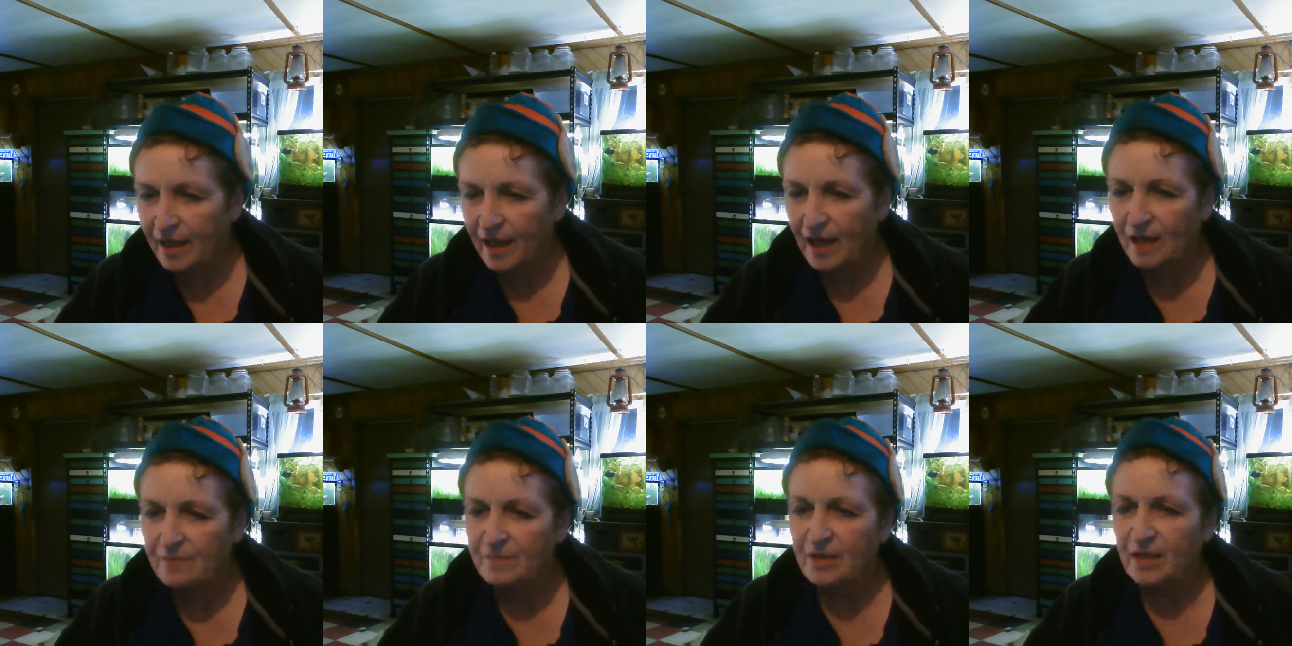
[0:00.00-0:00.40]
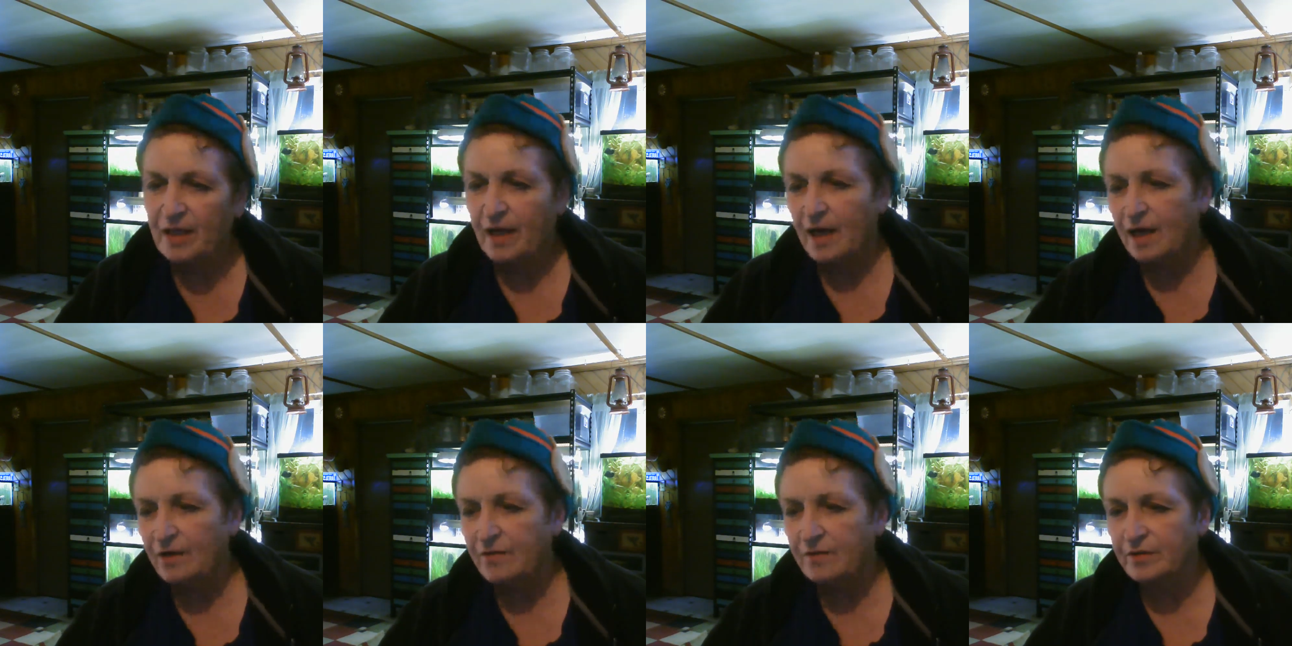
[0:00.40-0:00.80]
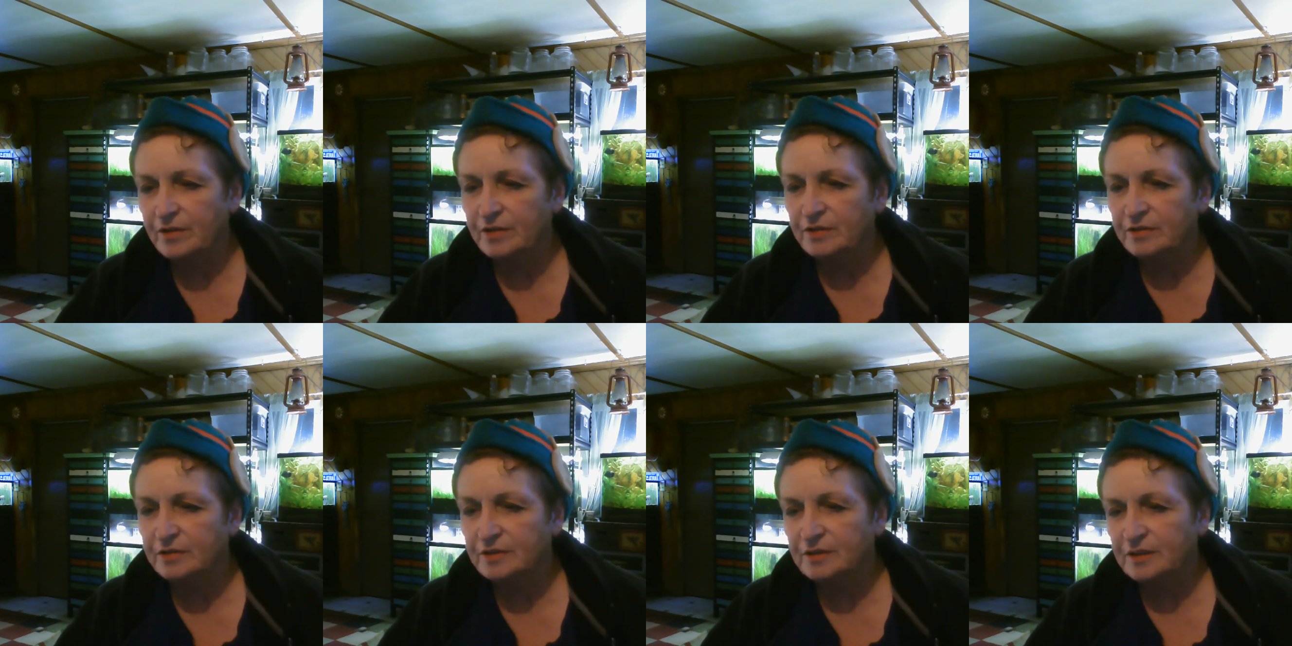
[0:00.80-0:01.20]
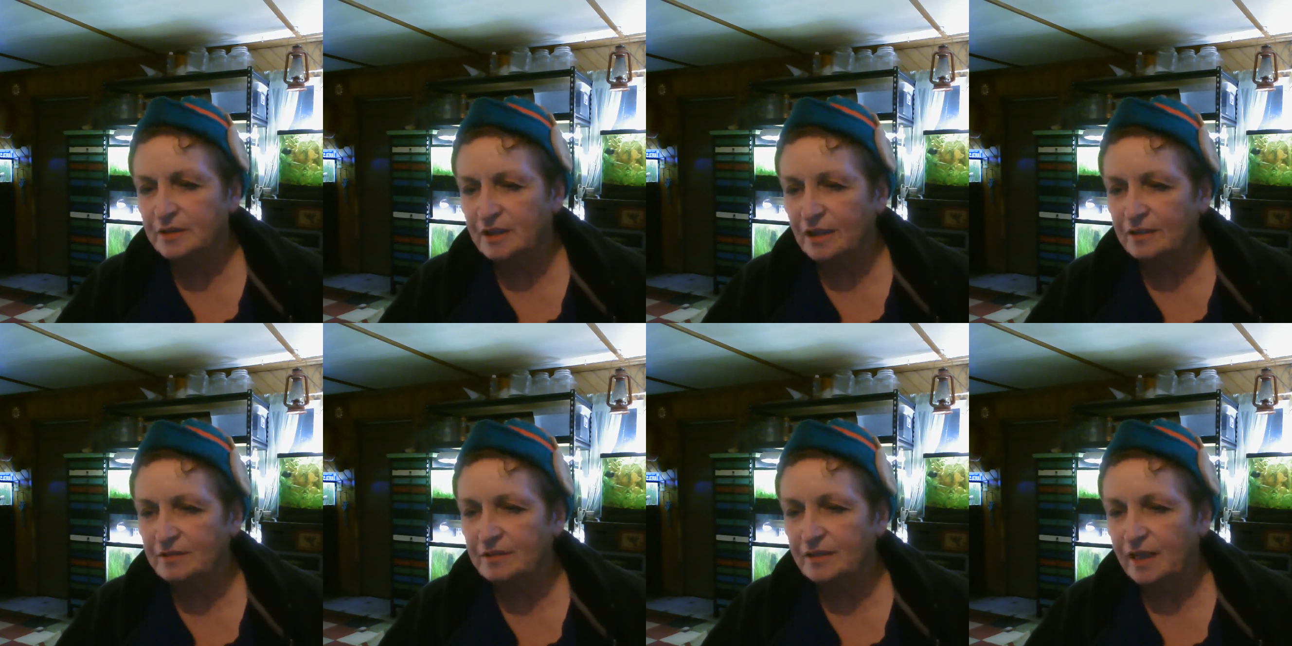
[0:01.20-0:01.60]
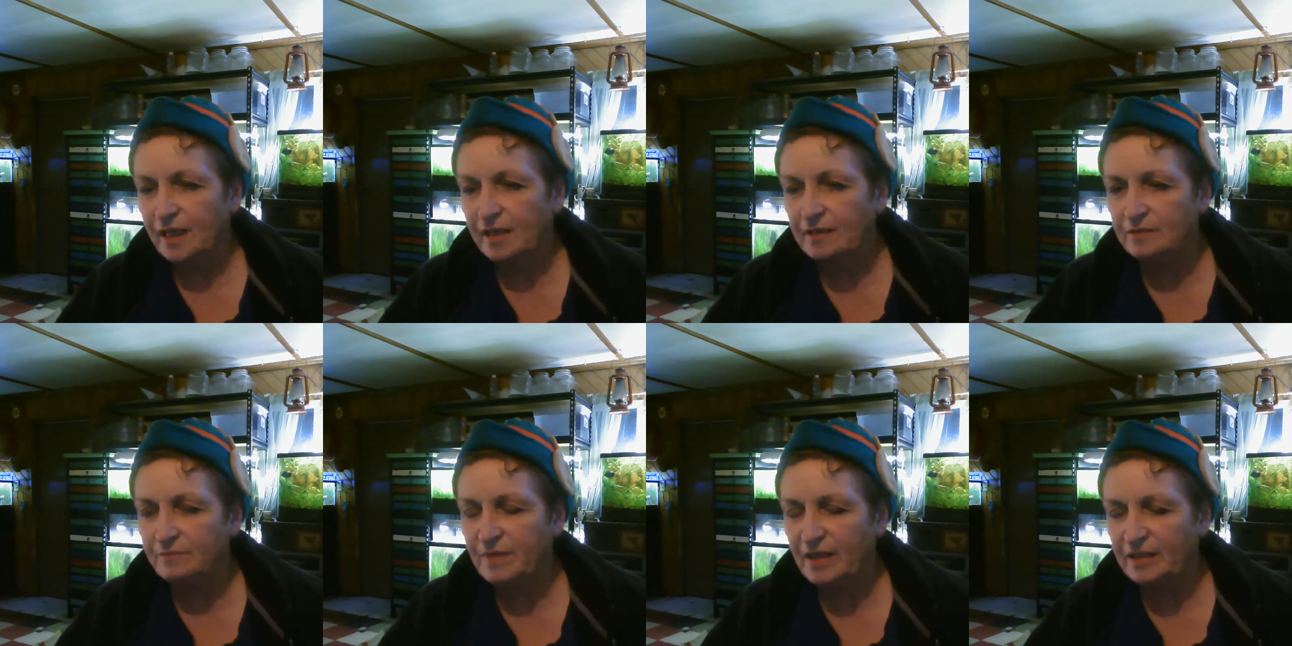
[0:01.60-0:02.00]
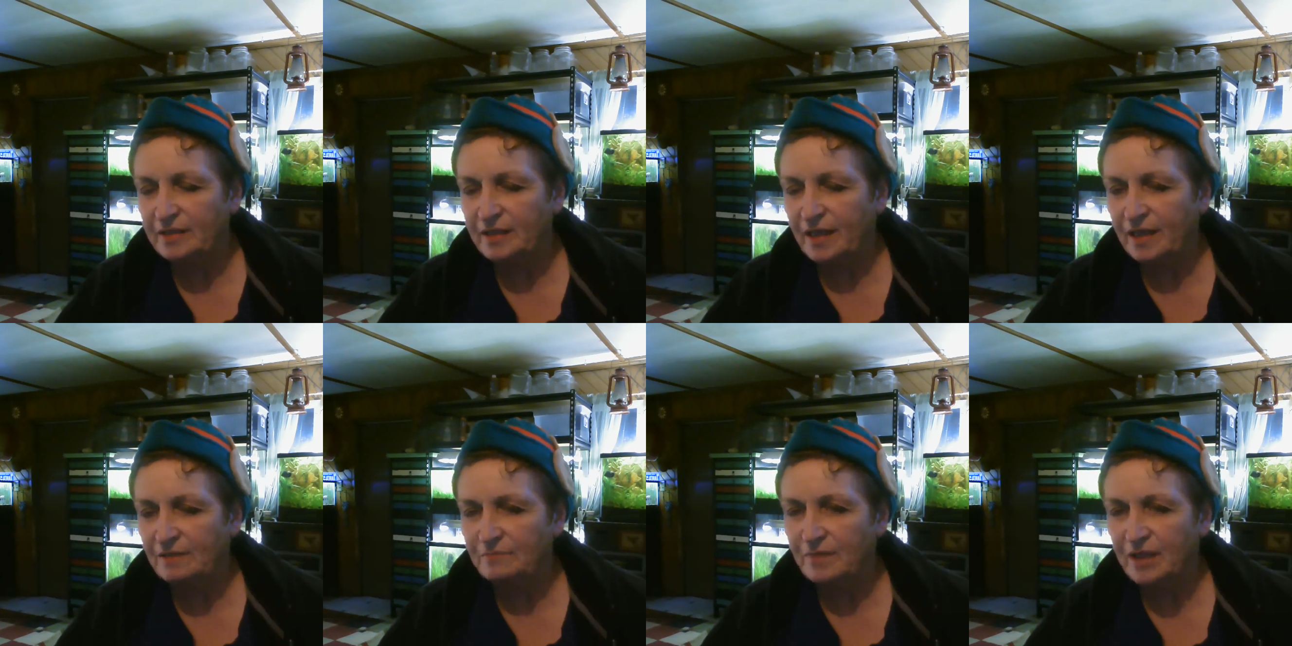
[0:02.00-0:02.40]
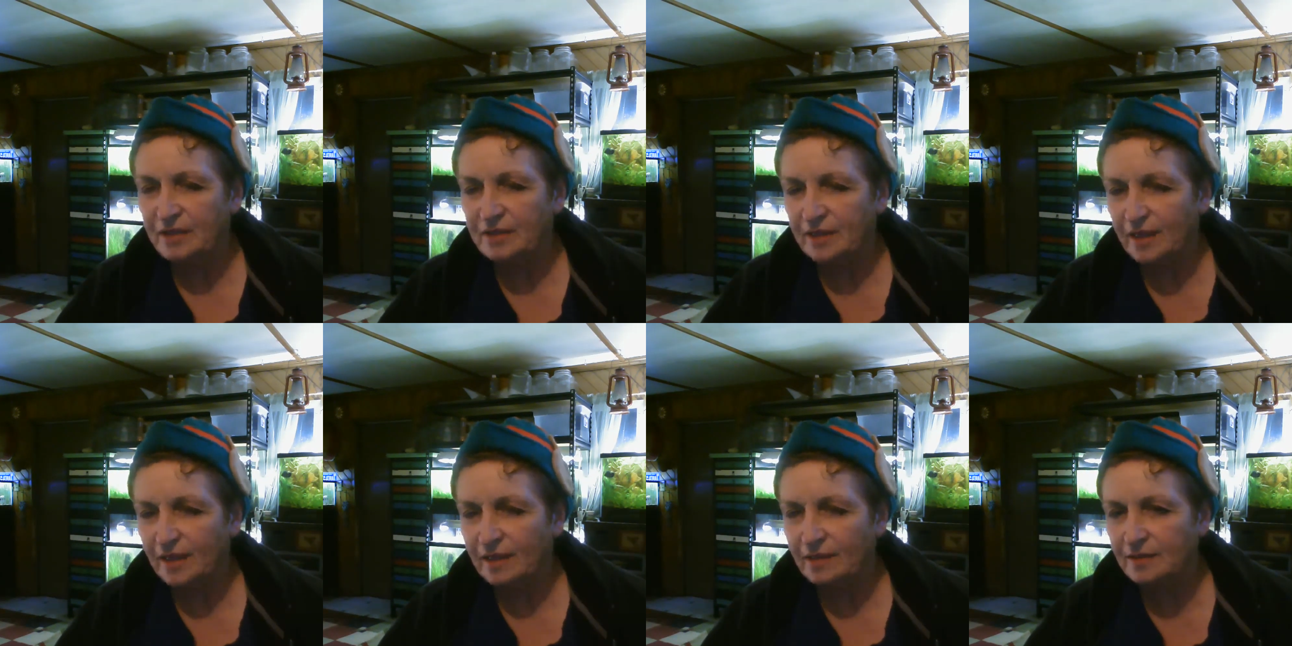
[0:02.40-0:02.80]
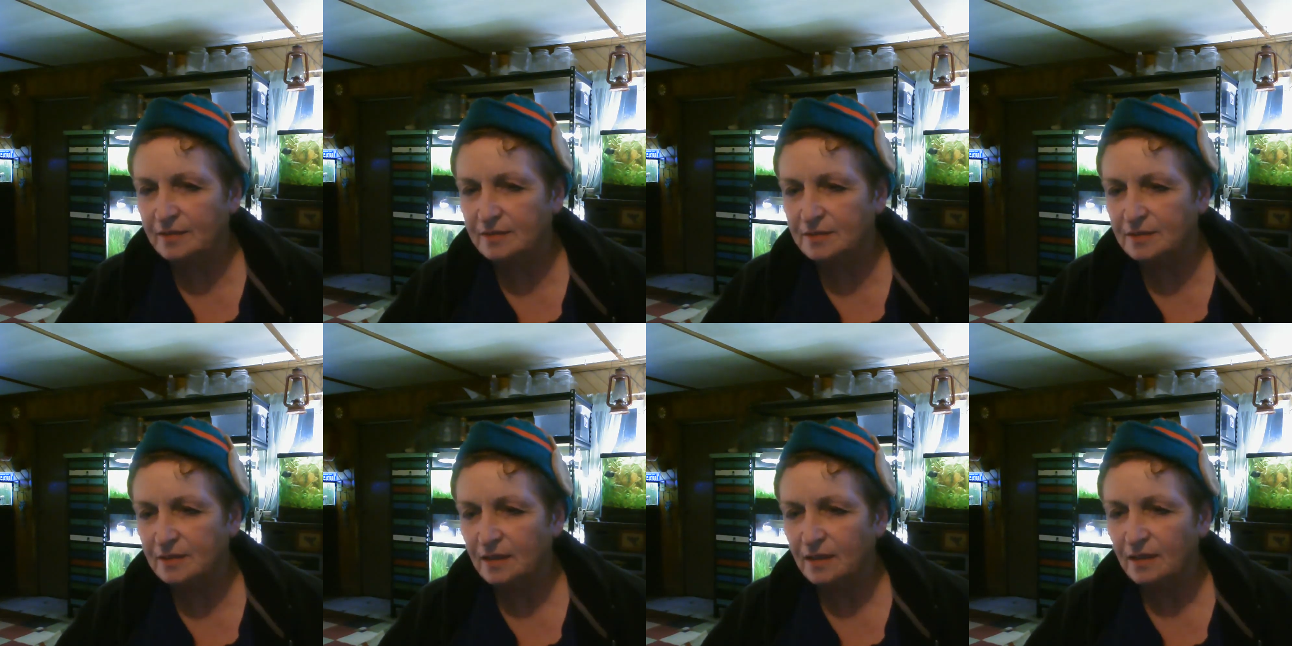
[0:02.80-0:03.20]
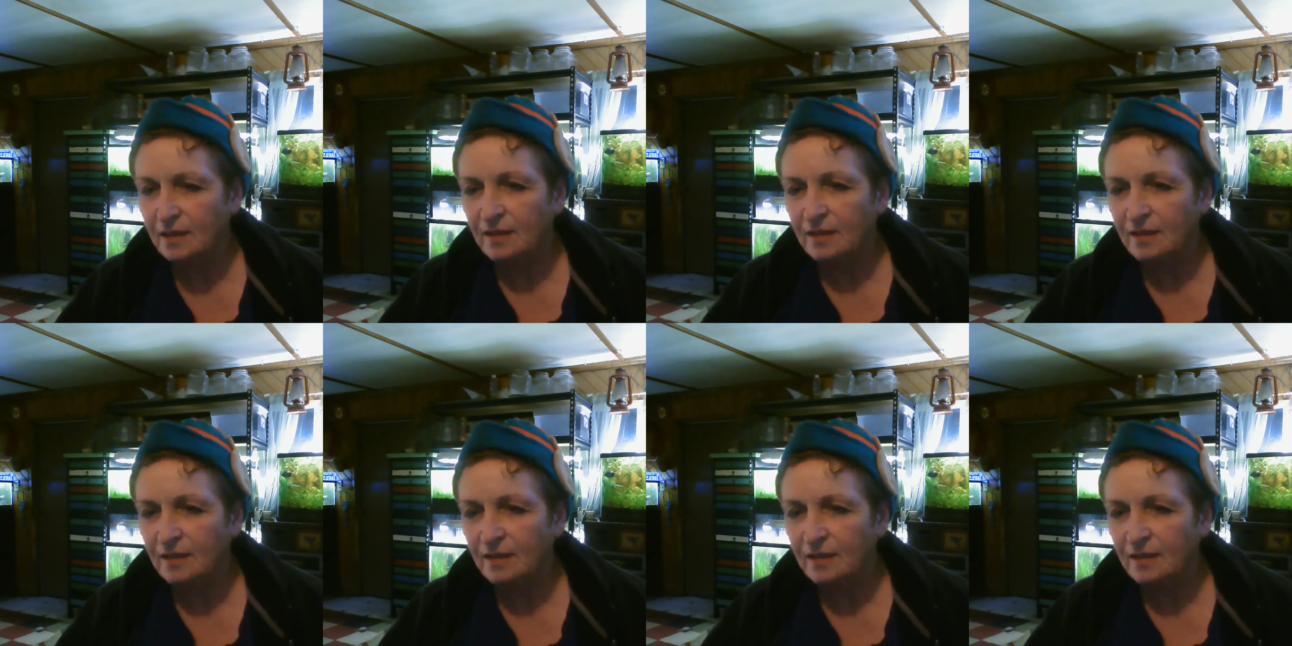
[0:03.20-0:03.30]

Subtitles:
How many hours a day to maintain my tanks?